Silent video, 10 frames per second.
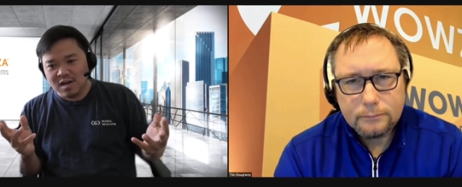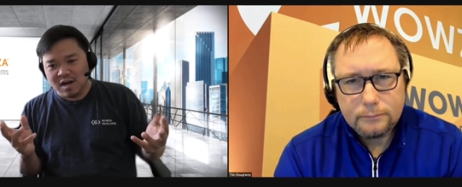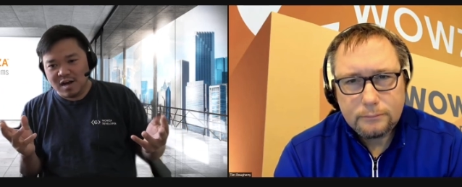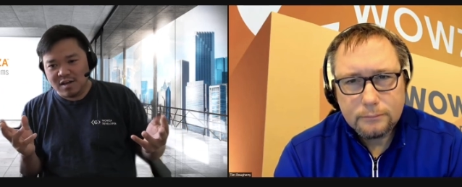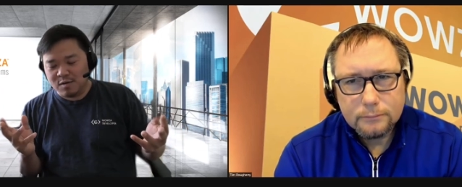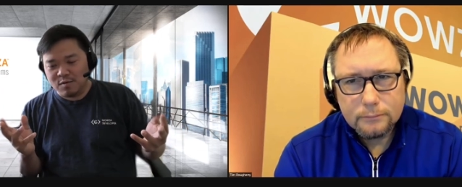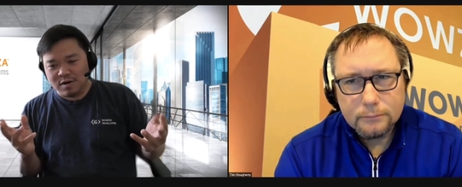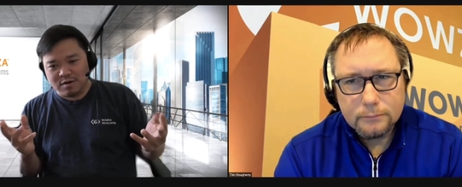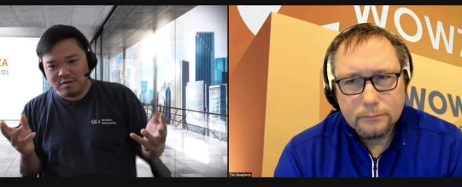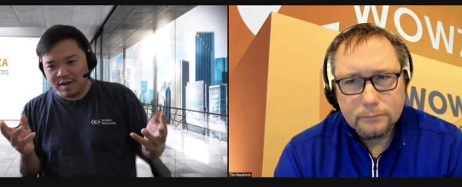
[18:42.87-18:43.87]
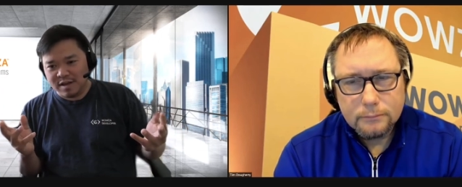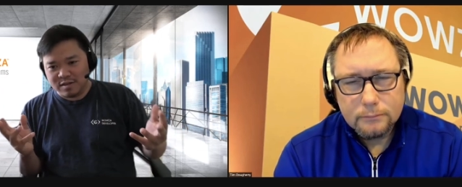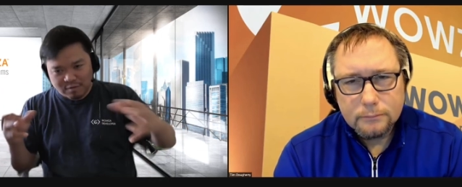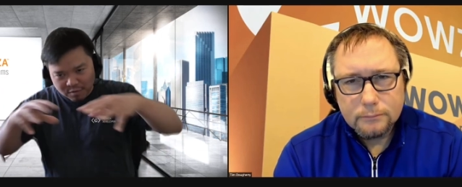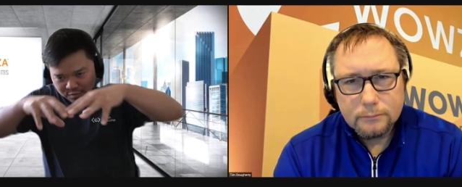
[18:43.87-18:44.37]
Speaker 1: Uh, they want to create
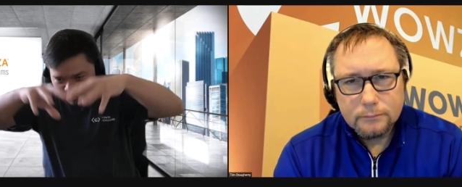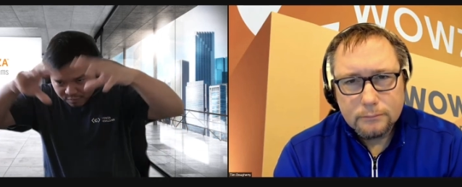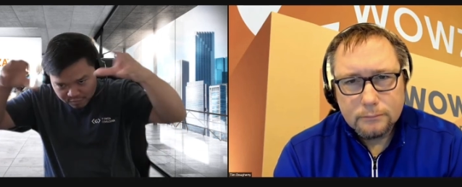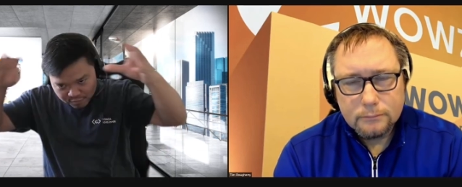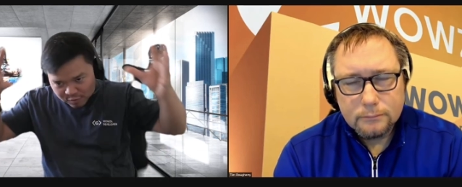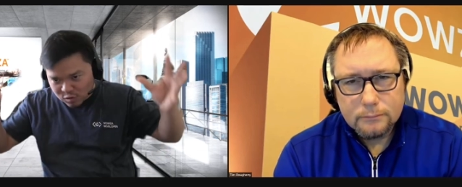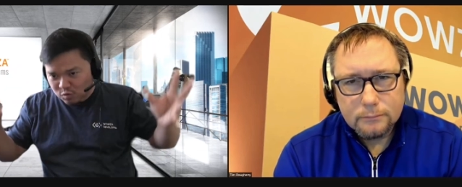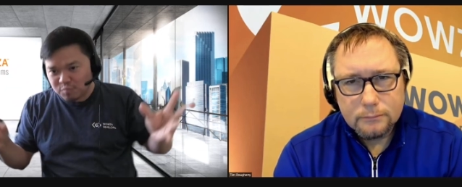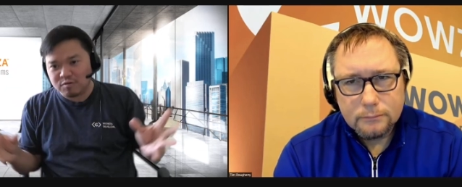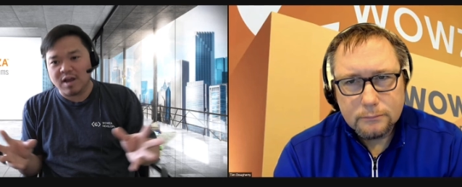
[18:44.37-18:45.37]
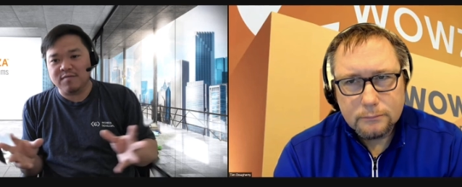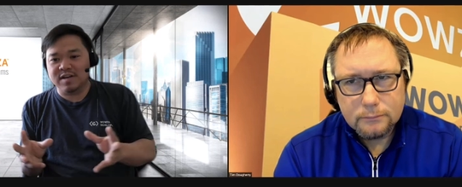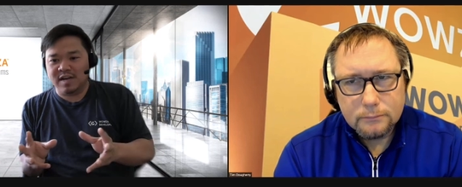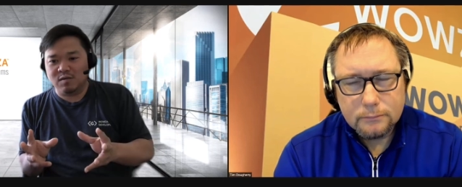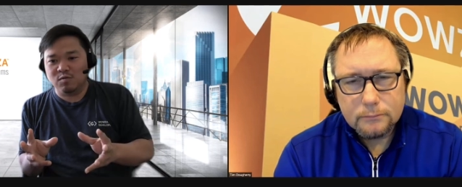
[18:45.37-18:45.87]
their own virtual private
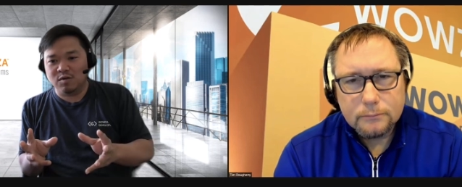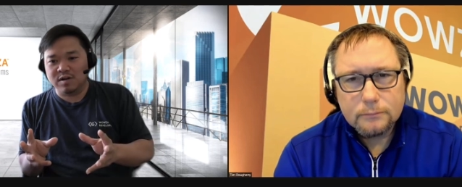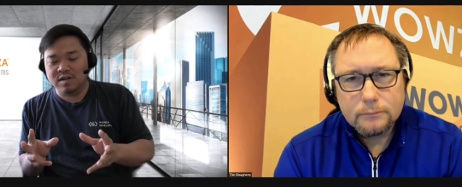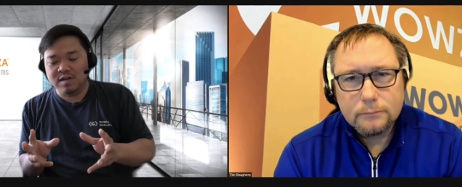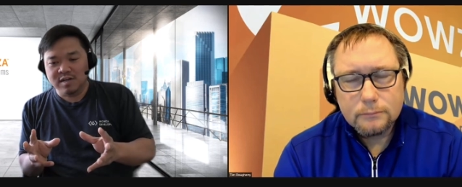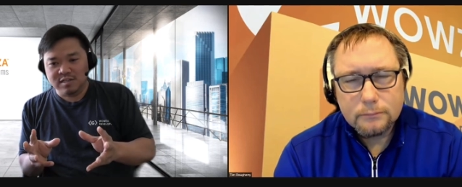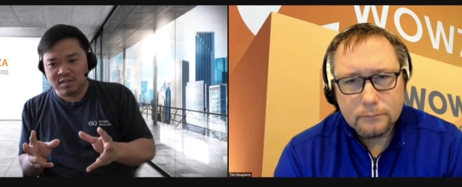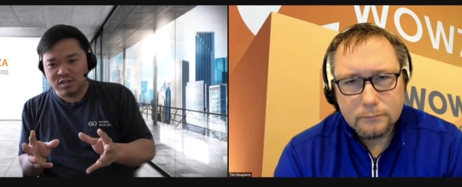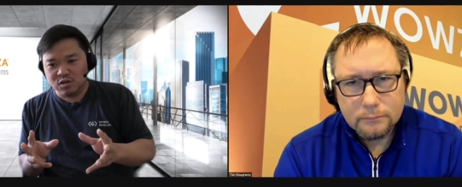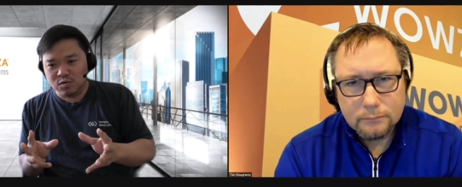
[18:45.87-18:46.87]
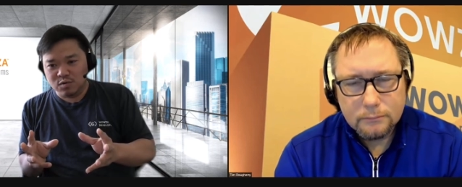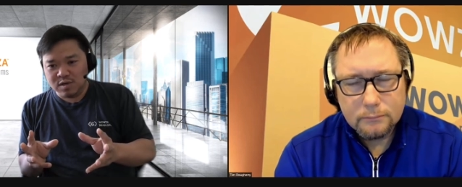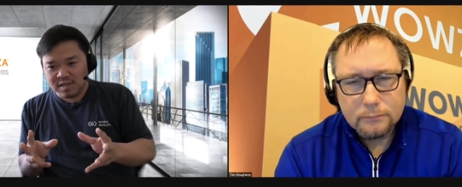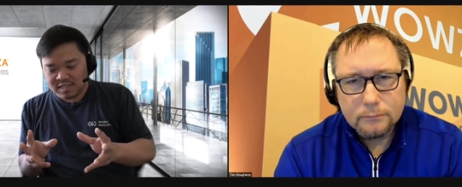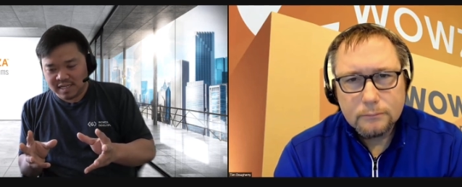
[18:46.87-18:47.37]
network to do
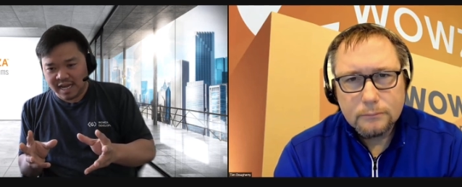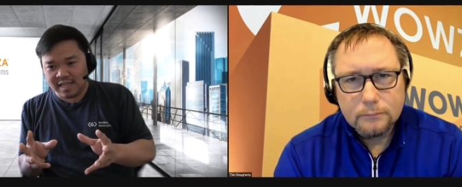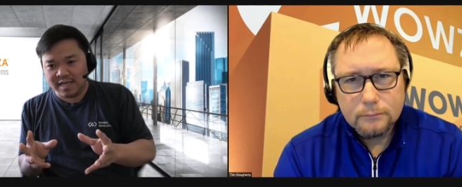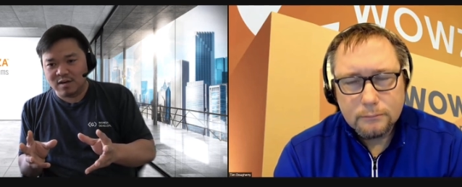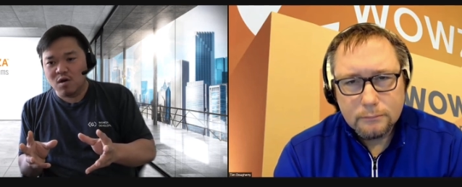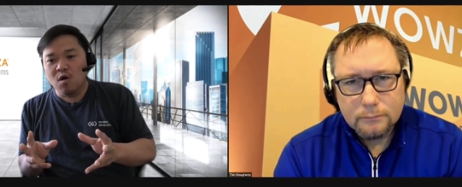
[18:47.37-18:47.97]
scaling,